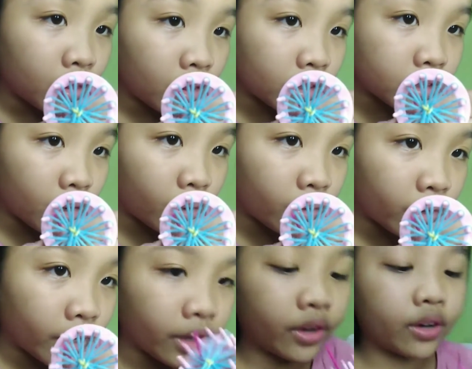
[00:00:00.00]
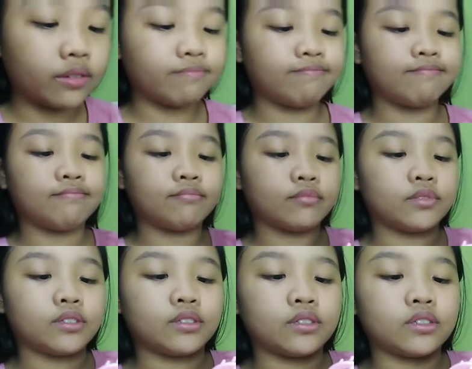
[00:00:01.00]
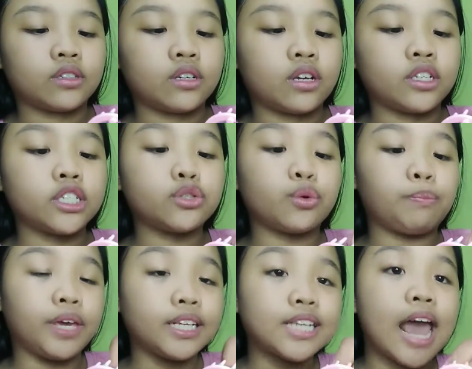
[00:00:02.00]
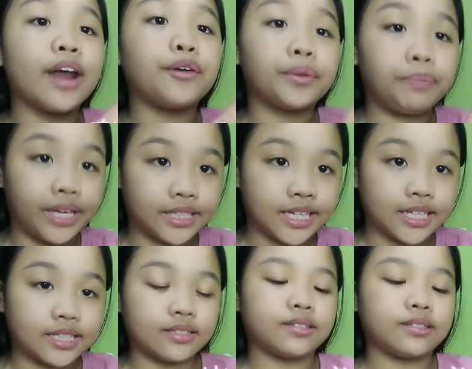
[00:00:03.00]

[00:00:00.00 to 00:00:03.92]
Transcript: Let's go here. Just repeat and repeat it.